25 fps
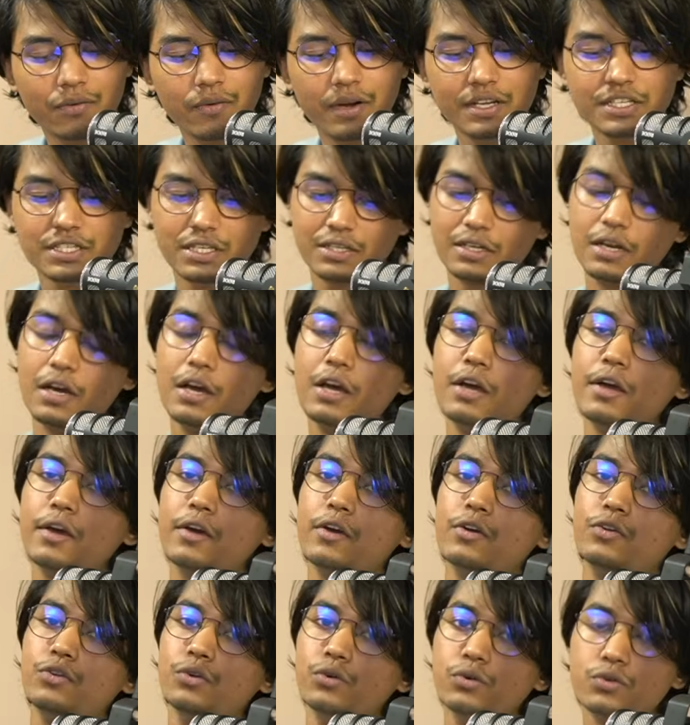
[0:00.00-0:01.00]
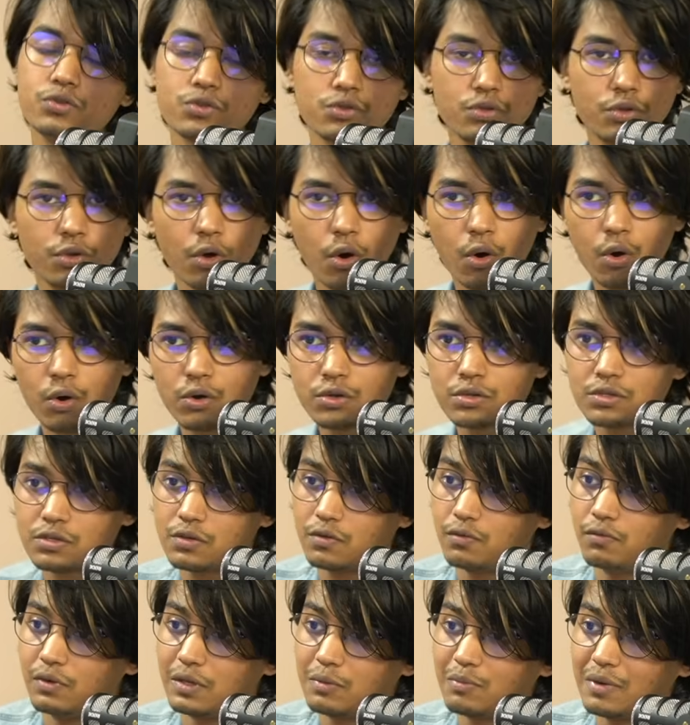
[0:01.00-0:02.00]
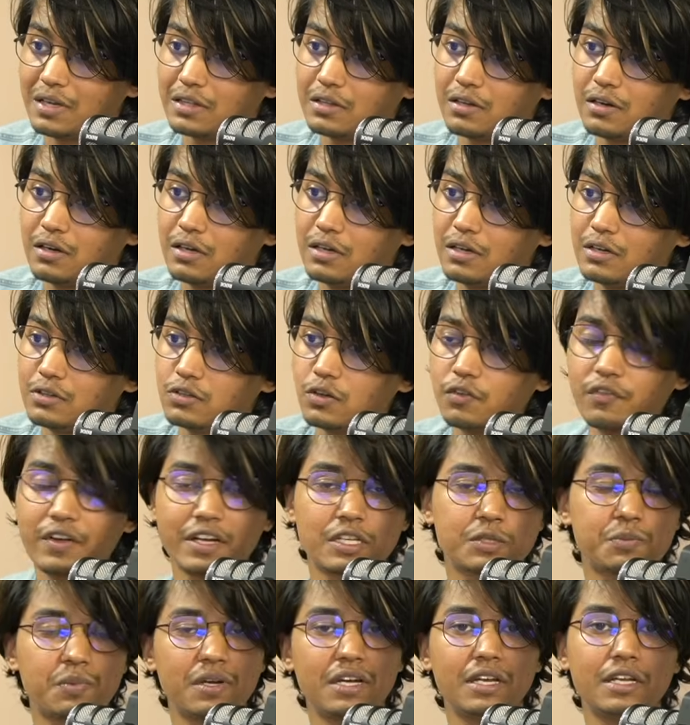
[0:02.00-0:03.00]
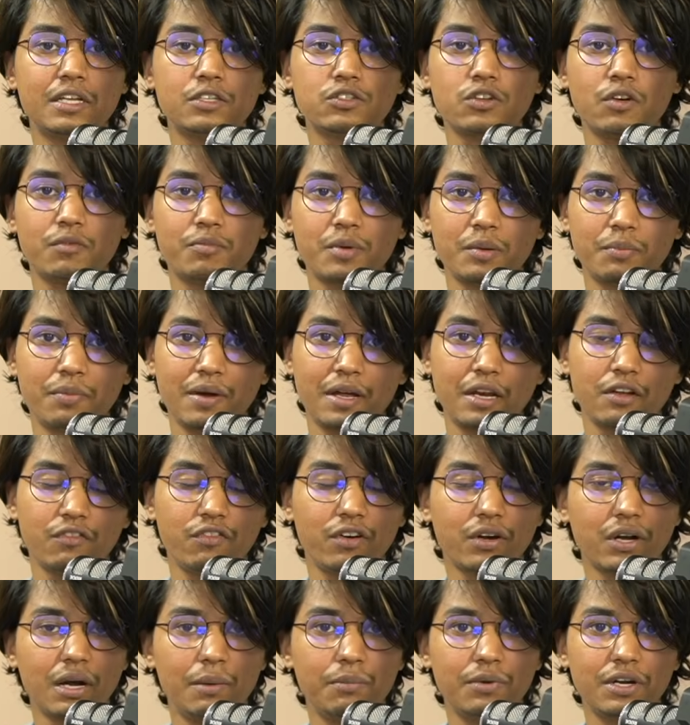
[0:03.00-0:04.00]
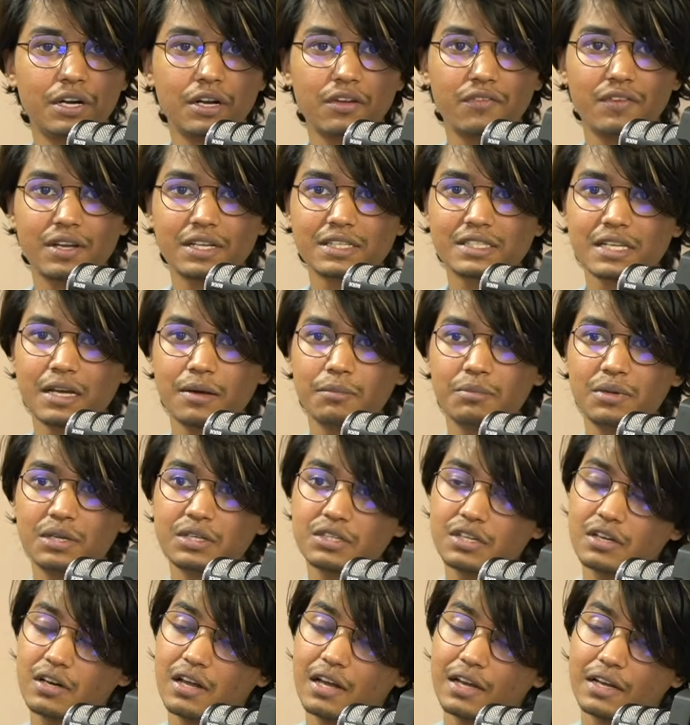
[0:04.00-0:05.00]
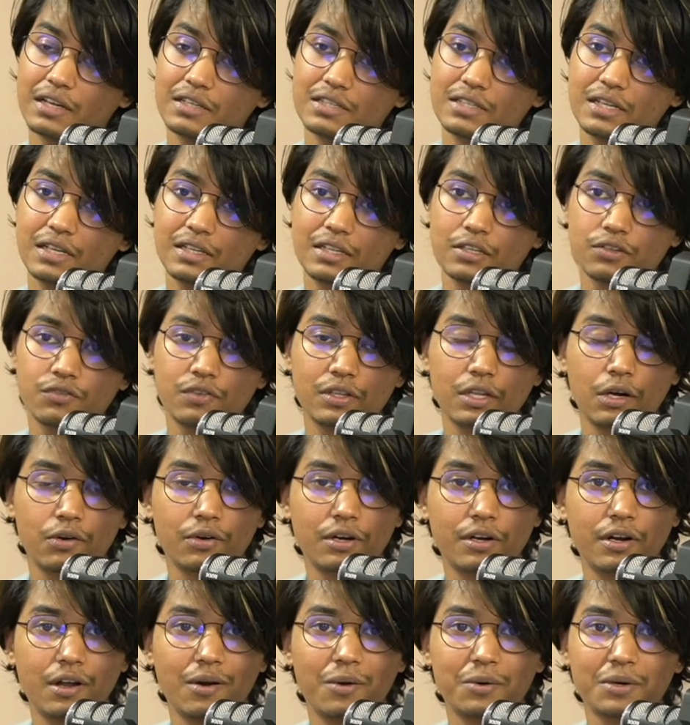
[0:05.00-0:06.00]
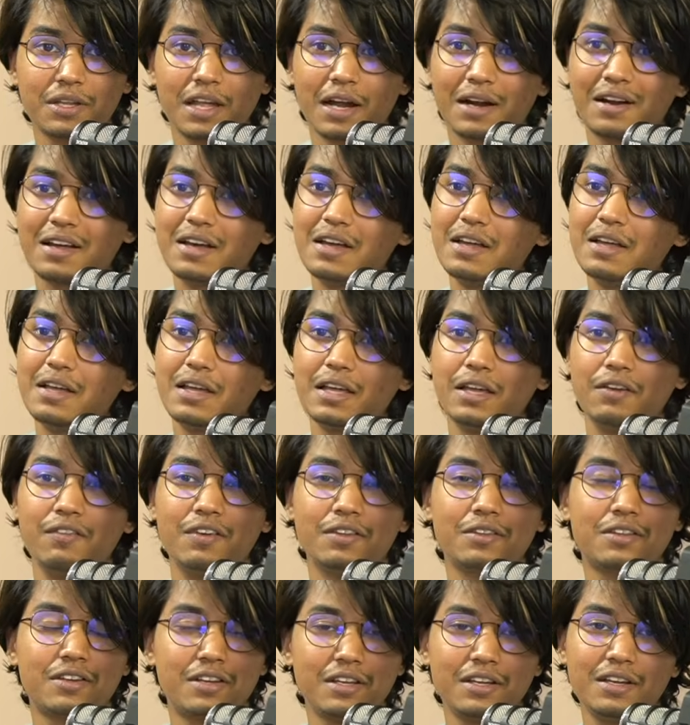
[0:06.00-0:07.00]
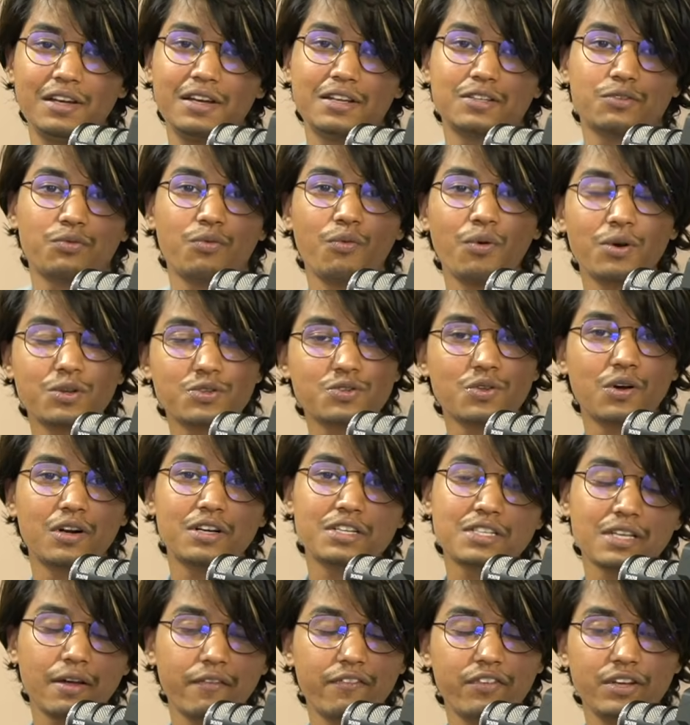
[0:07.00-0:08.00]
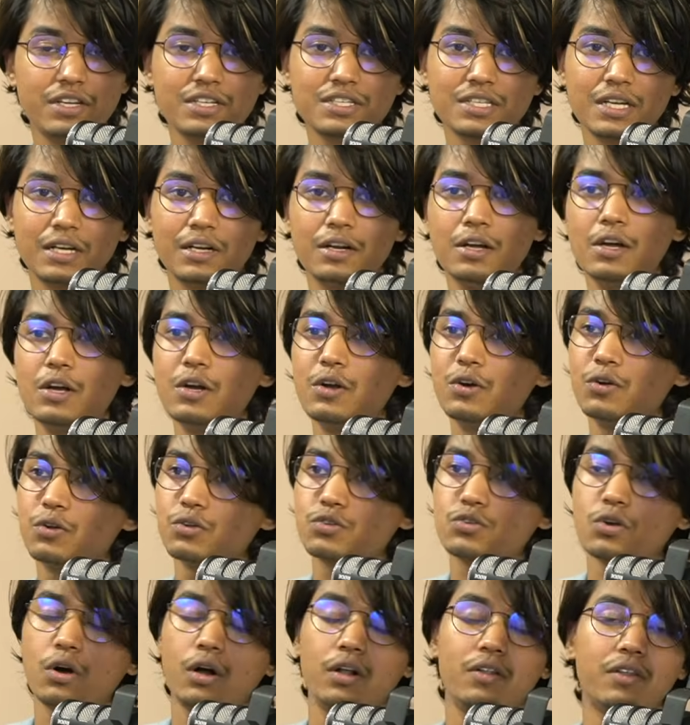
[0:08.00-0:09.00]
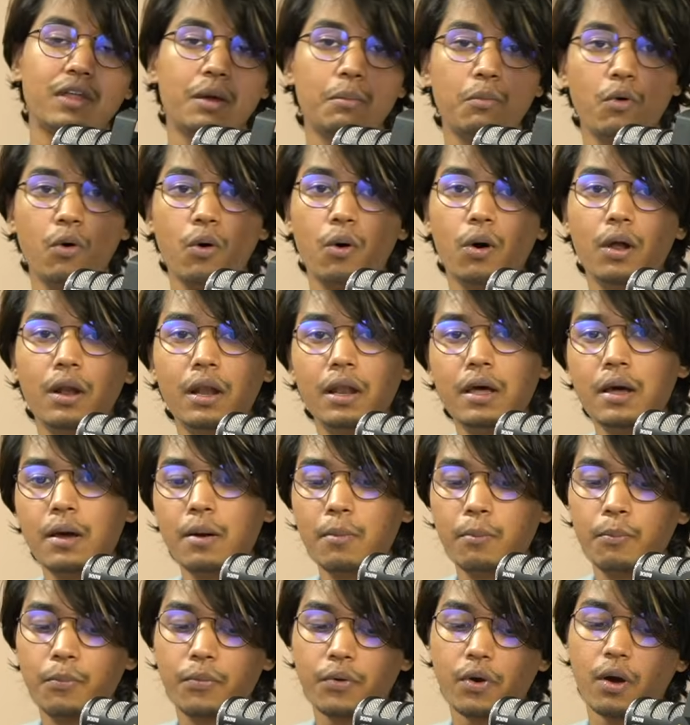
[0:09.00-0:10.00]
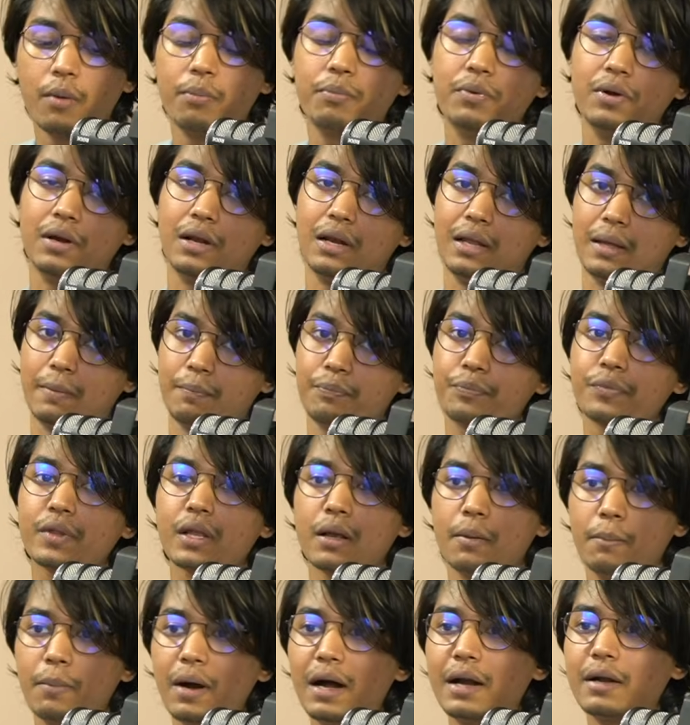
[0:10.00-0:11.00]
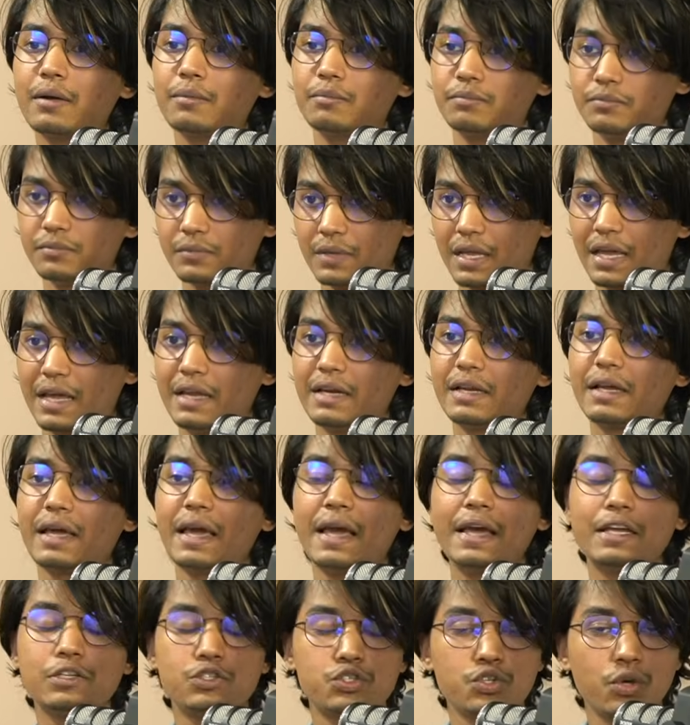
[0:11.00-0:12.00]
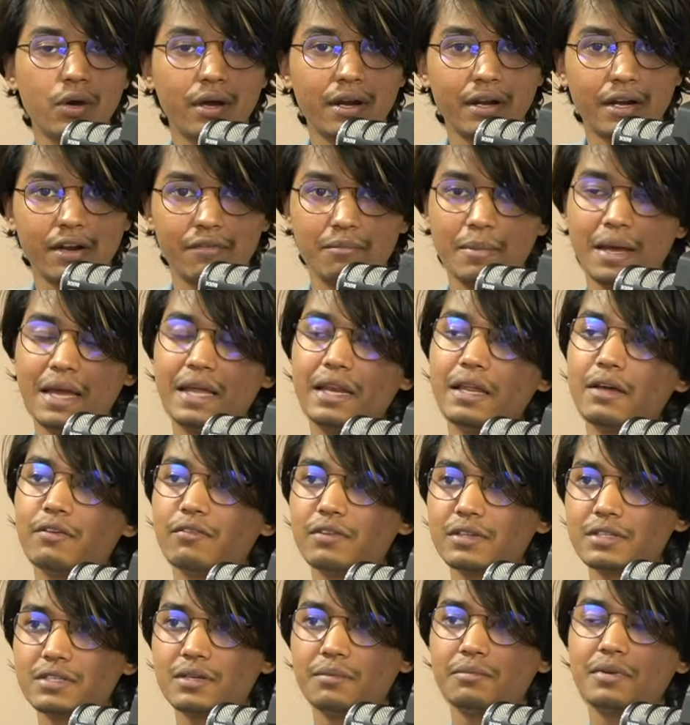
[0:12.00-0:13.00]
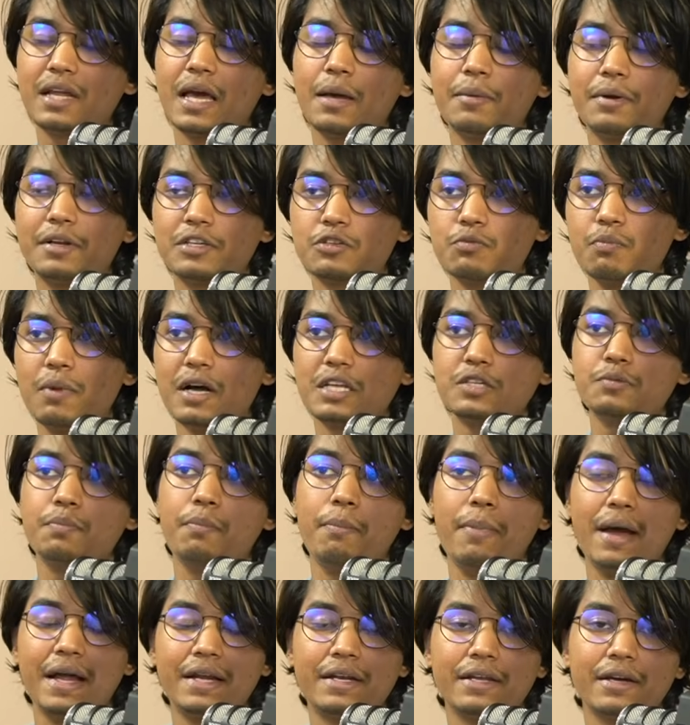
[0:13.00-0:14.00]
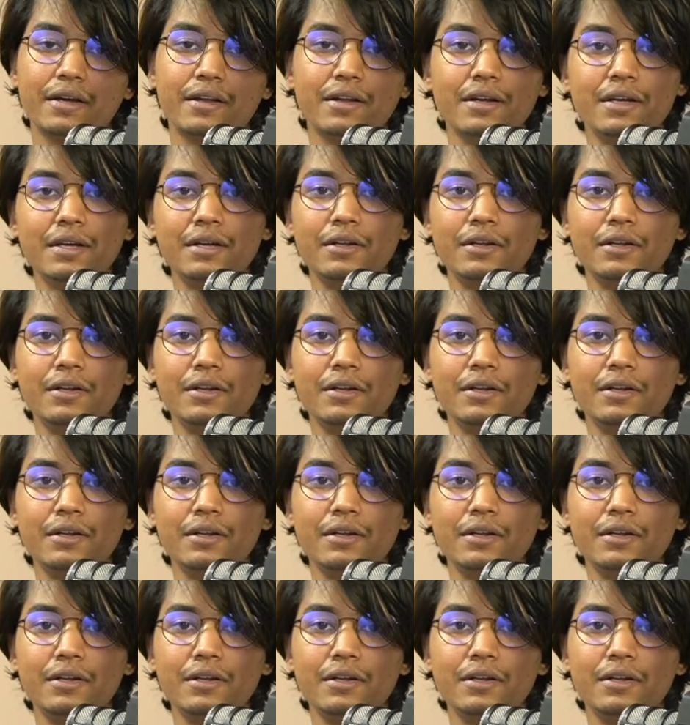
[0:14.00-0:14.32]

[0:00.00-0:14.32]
question. Use those. With my 3 years of experience of preparing for competitive examination, I can say this without a doubt that even 3 years was not sufficient to solve them all properly. But in case you are remaining with some time, it is much better